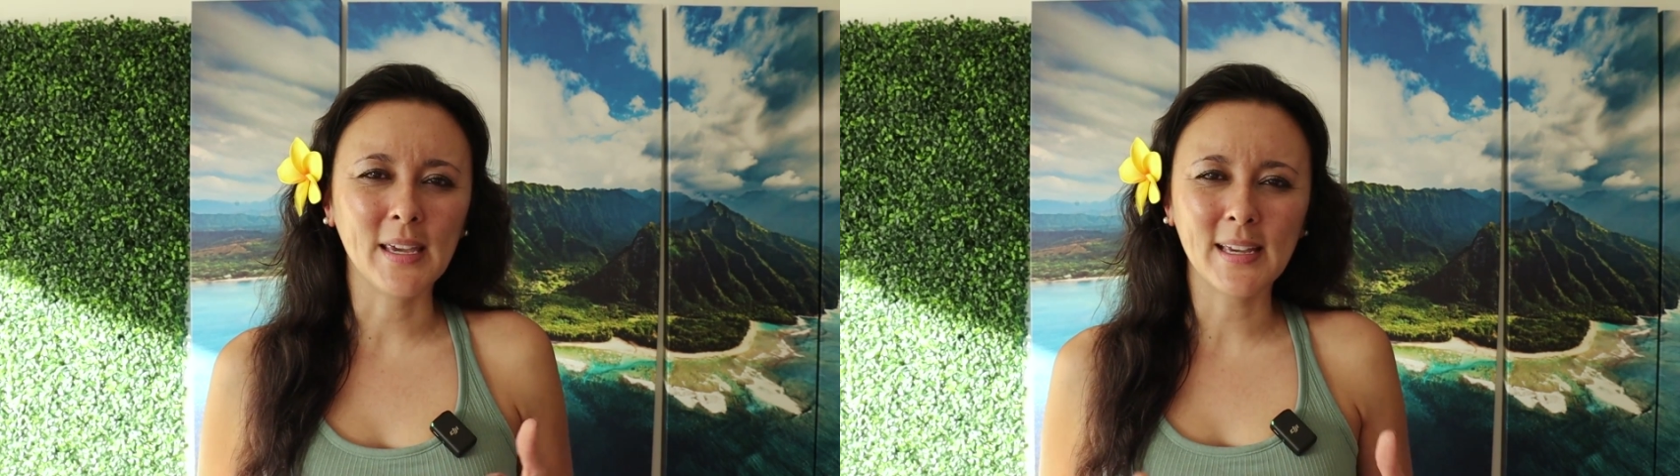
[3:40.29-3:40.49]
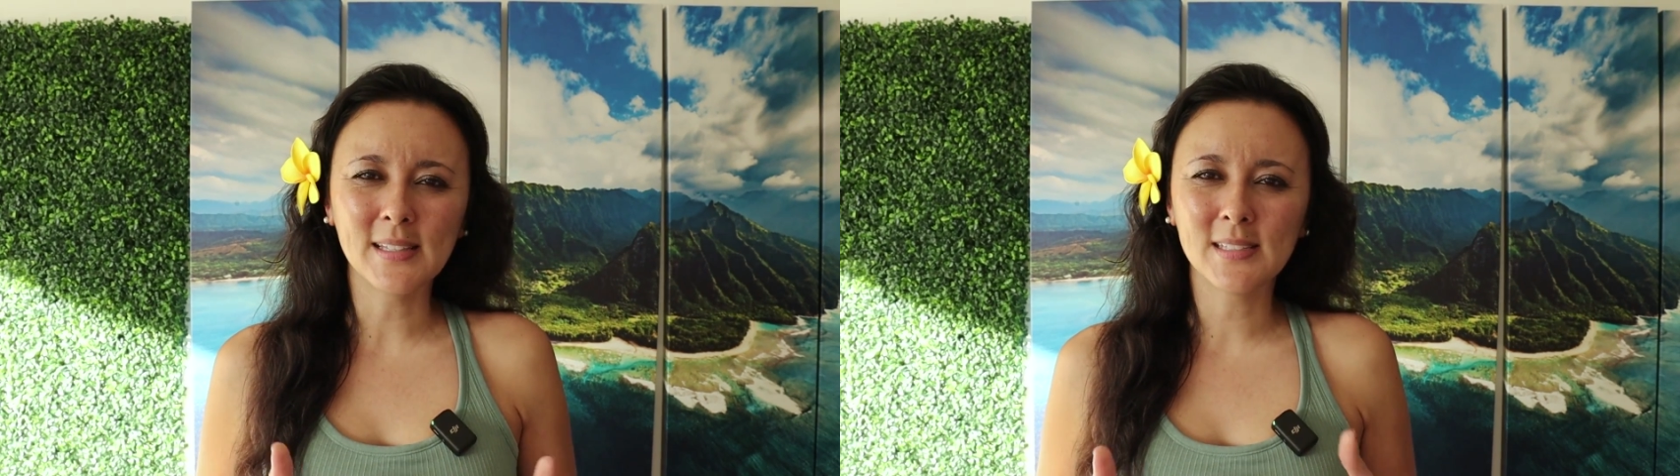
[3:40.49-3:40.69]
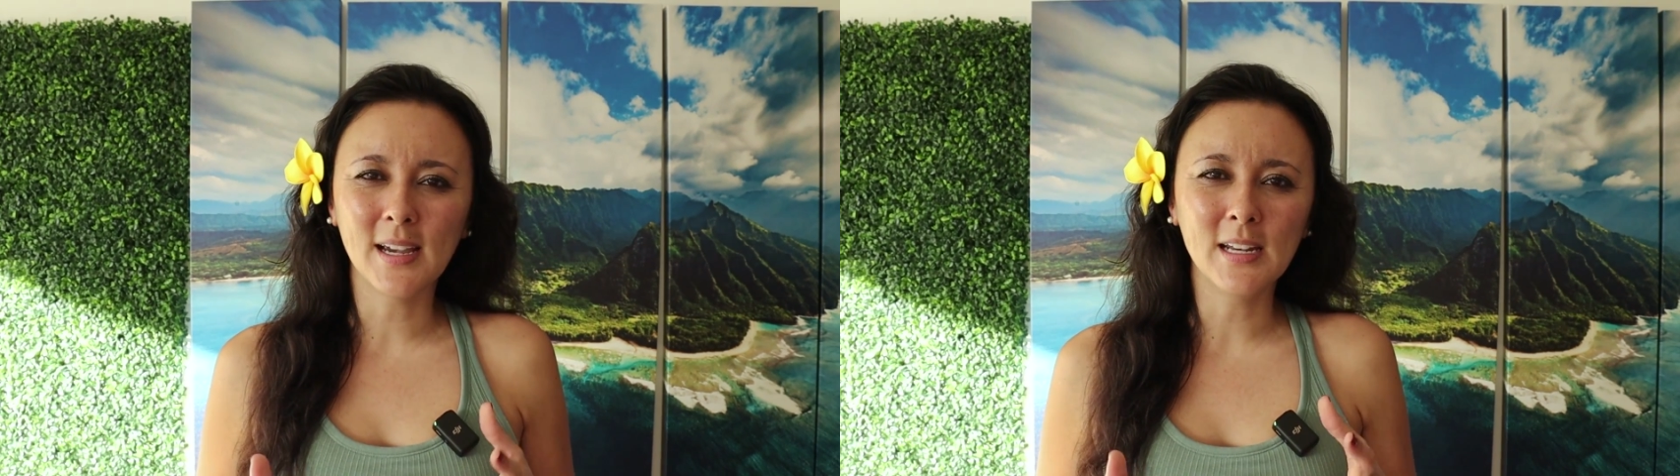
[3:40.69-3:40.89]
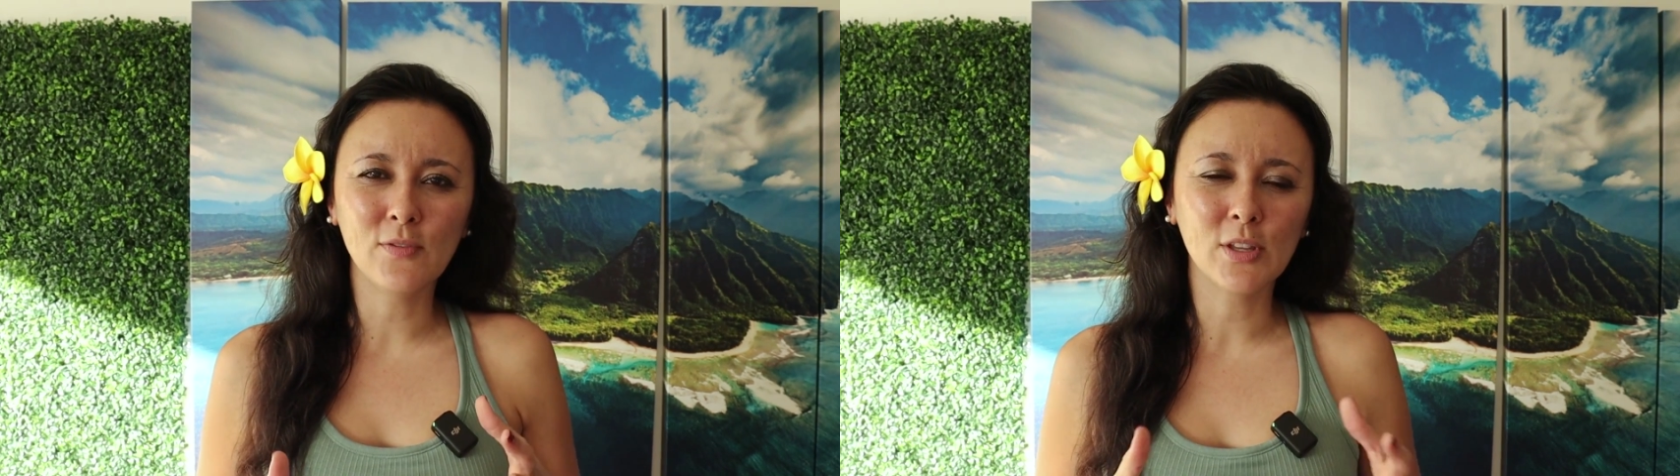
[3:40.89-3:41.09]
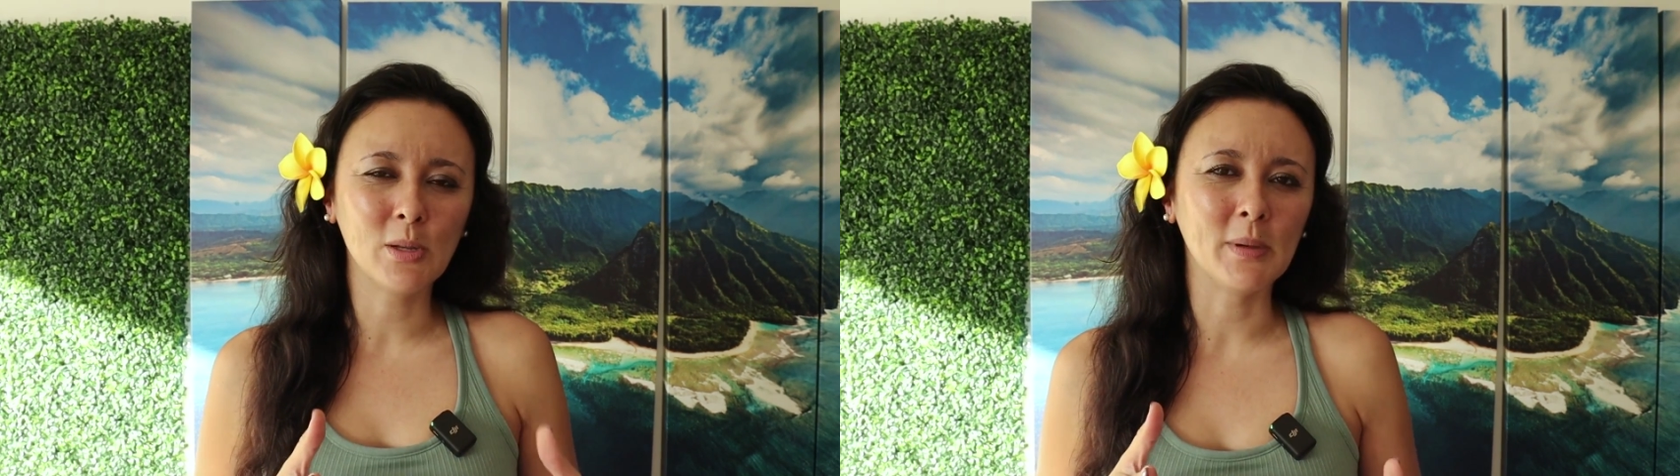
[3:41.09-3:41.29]
it gets kind
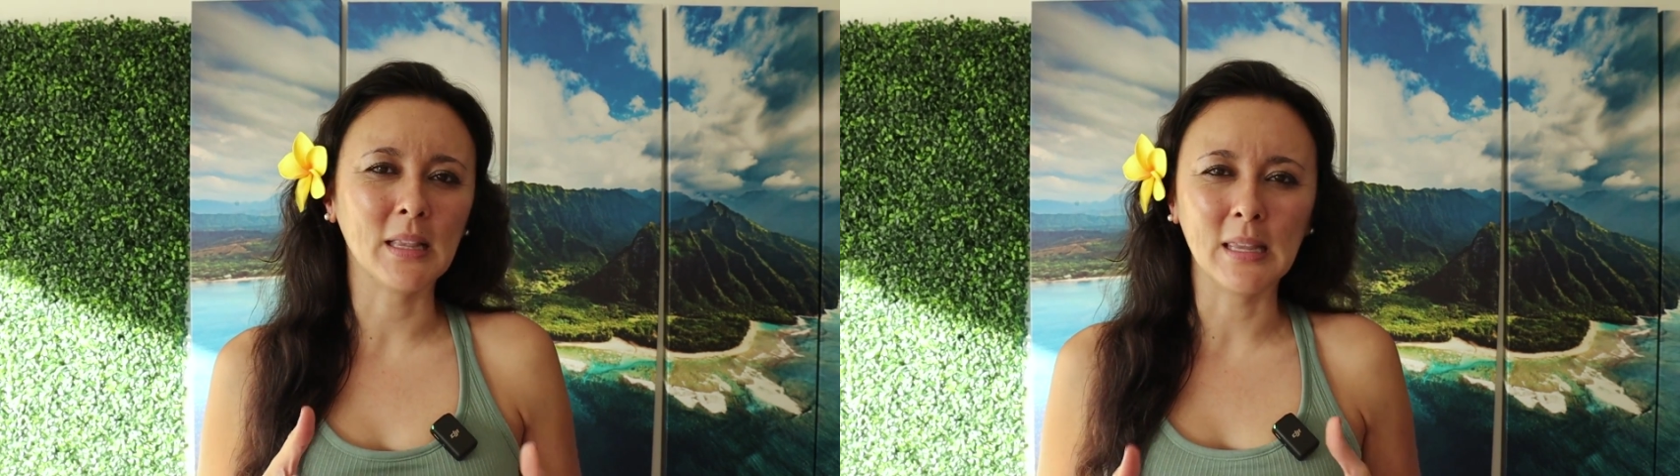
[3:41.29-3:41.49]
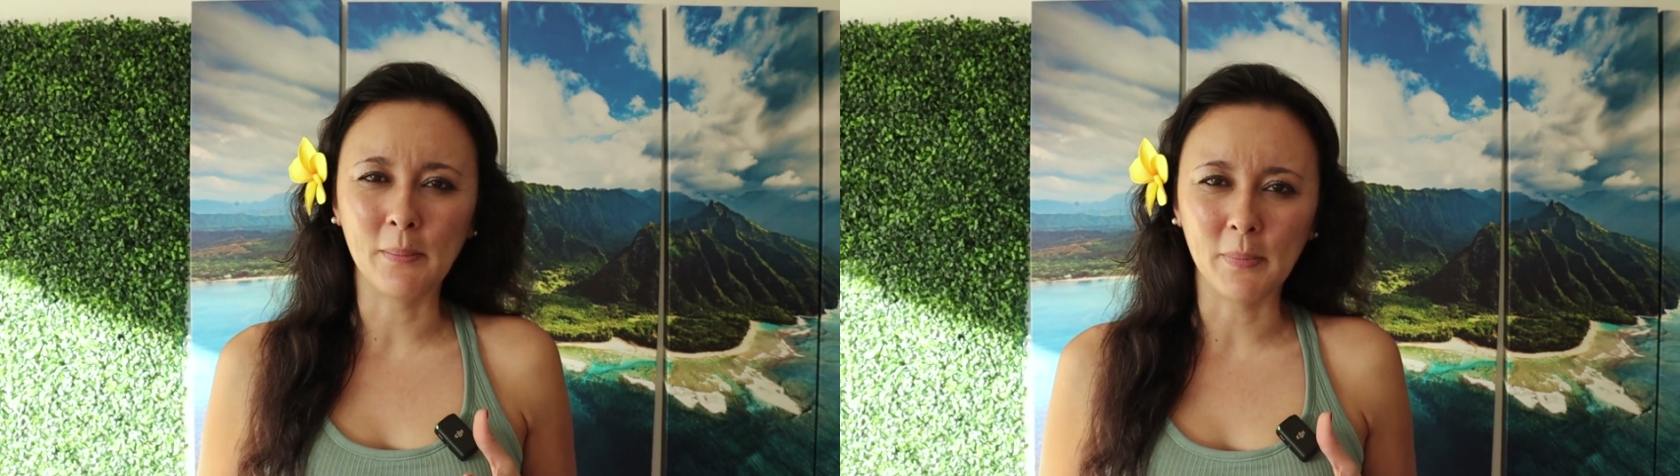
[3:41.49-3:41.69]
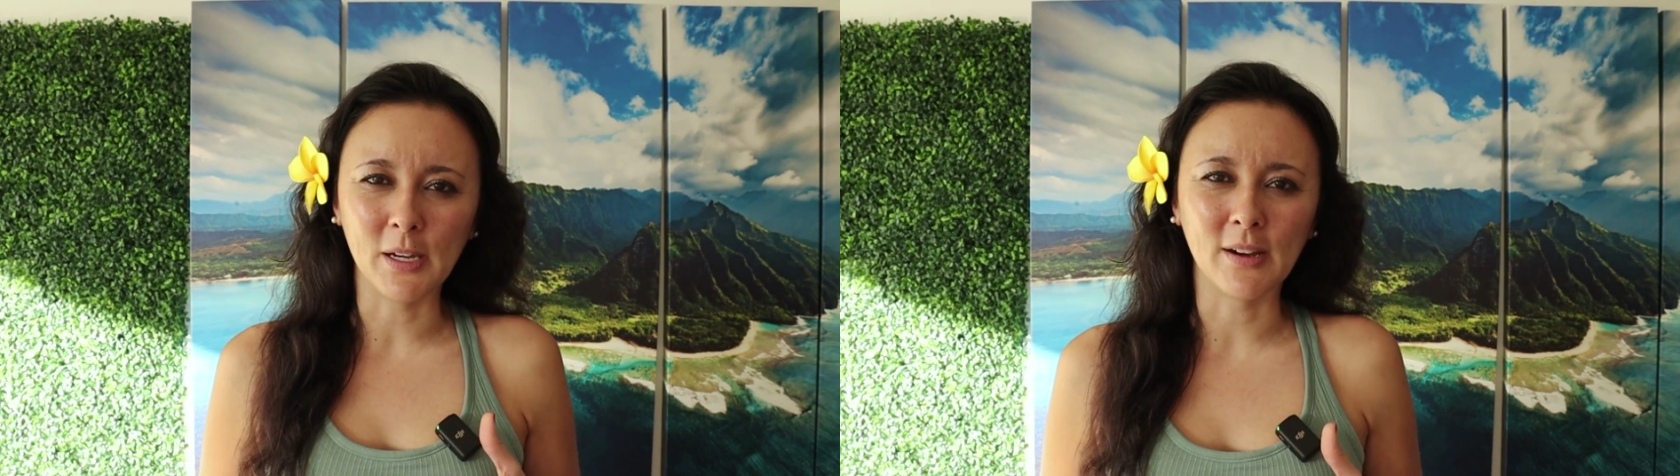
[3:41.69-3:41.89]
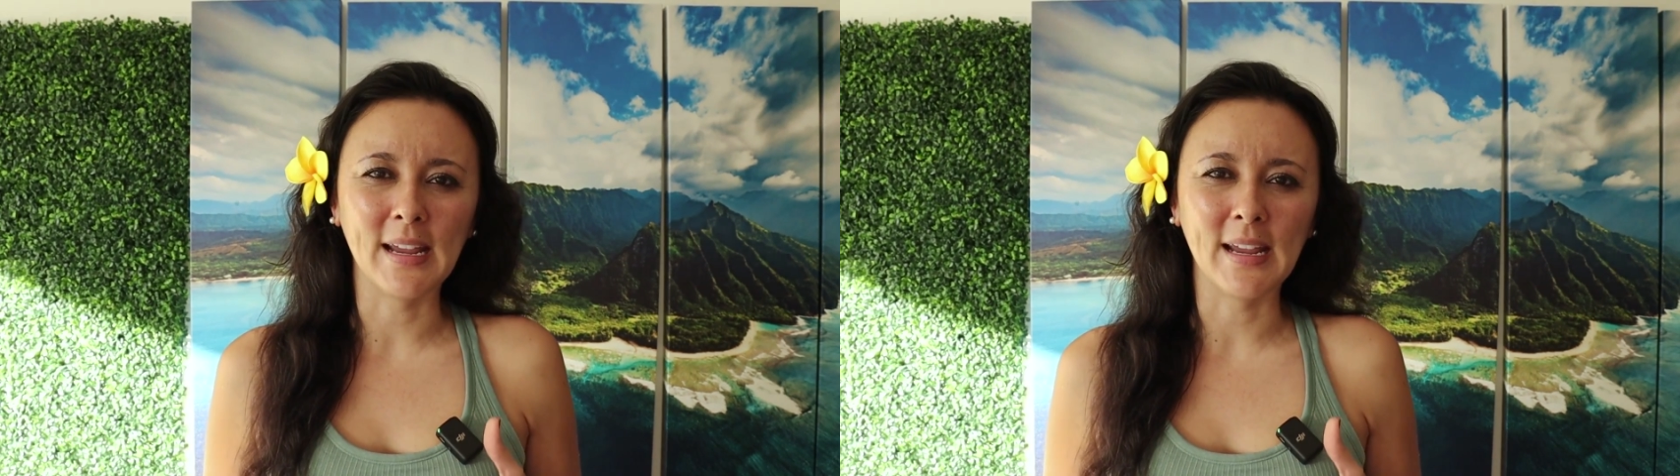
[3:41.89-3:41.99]
of a little bit lumpier,